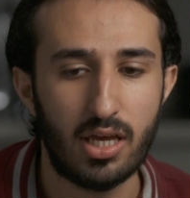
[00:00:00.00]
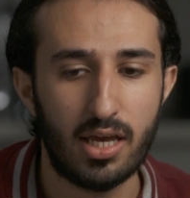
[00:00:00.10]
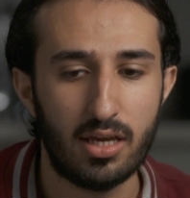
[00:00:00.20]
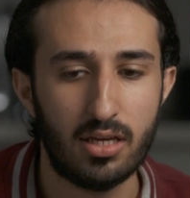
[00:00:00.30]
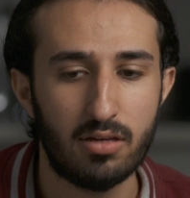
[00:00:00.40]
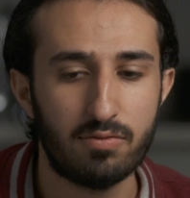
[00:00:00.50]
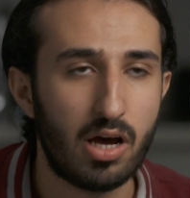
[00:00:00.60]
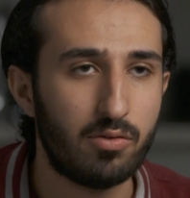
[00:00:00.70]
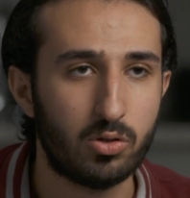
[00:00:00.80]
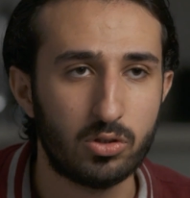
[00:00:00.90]
a
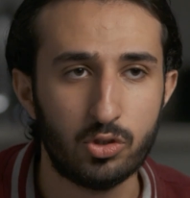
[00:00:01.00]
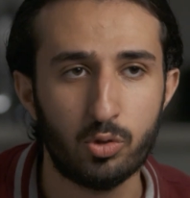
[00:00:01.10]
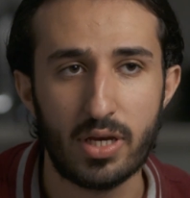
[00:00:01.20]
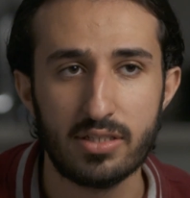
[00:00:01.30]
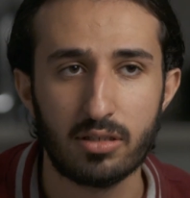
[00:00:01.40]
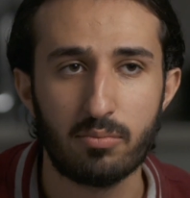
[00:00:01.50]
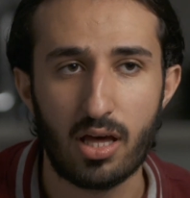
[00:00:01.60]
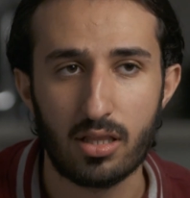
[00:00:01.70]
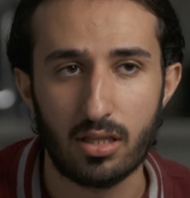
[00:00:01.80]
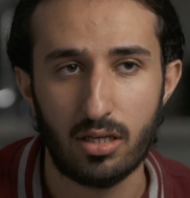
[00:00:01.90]
five year old could do basic
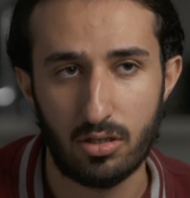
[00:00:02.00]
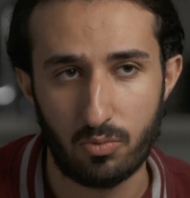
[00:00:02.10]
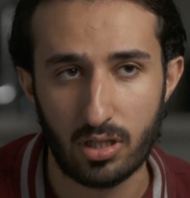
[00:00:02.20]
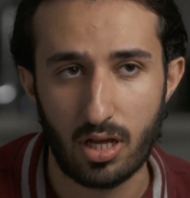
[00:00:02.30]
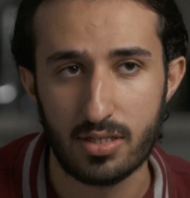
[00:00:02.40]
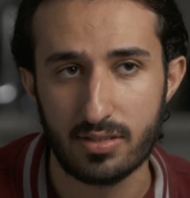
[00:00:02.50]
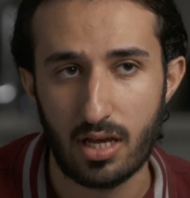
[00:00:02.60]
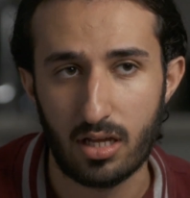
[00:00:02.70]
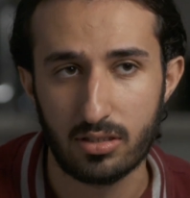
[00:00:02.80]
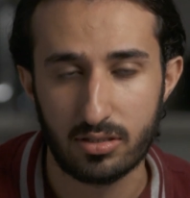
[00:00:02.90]
math and realize
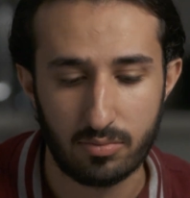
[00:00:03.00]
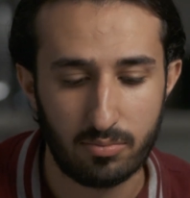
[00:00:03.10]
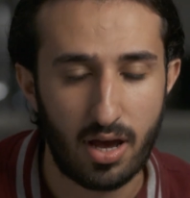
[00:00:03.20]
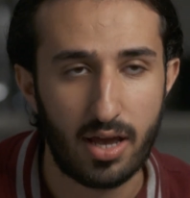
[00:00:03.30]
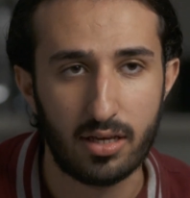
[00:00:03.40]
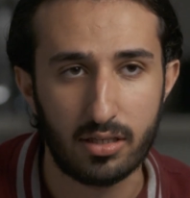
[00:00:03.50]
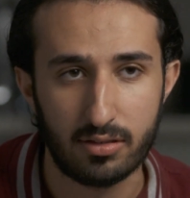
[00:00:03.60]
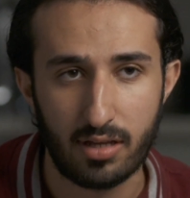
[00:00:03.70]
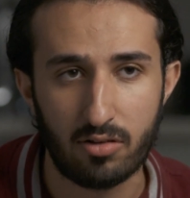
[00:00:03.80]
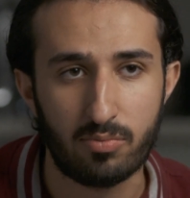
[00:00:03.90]
that my
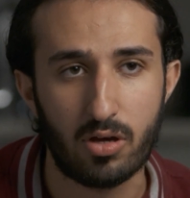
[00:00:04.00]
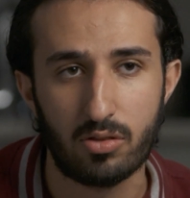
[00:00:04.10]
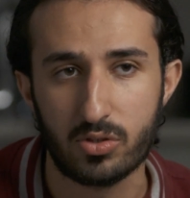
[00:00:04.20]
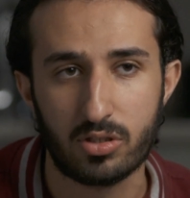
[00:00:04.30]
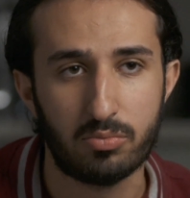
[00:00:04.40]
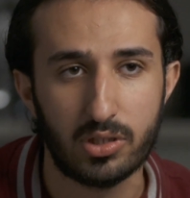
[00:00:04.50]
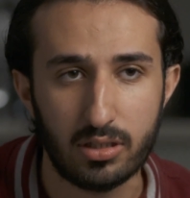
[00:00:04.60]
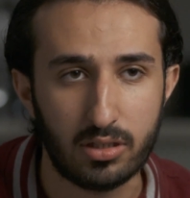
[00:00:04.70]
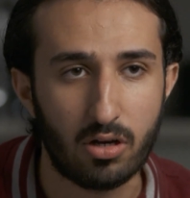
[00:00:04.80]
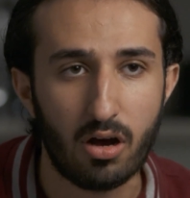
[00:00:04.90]
date of birth was completely